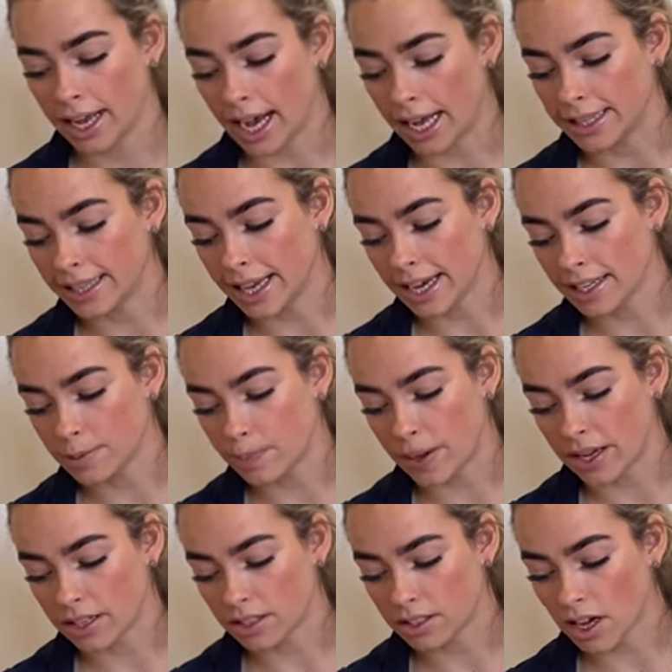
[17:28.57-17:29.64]
and there has
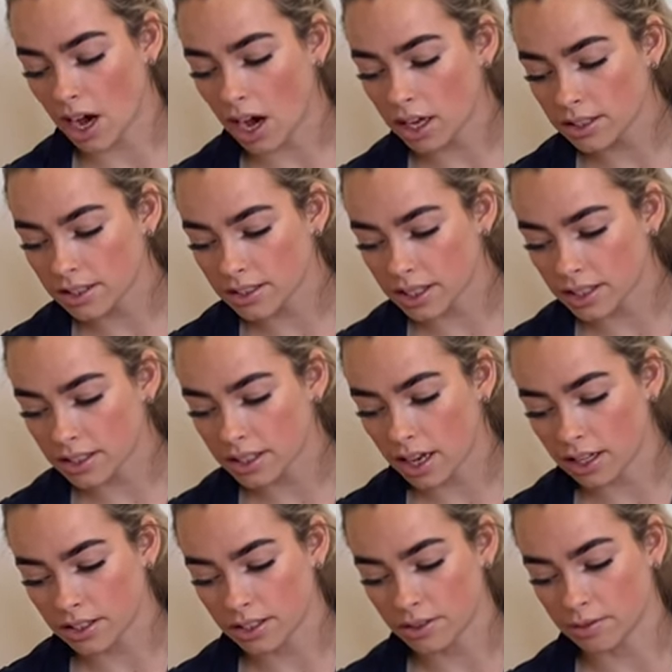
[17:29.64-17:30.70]
been tons and
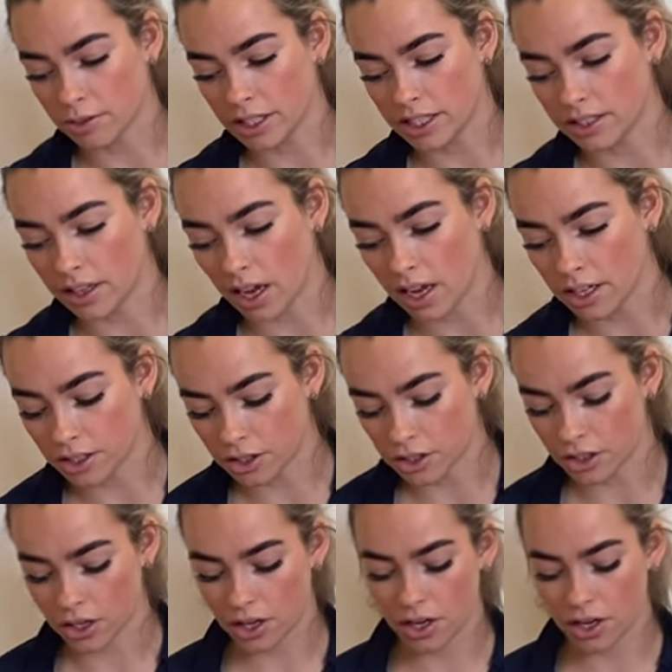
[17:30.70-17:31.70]
tons of research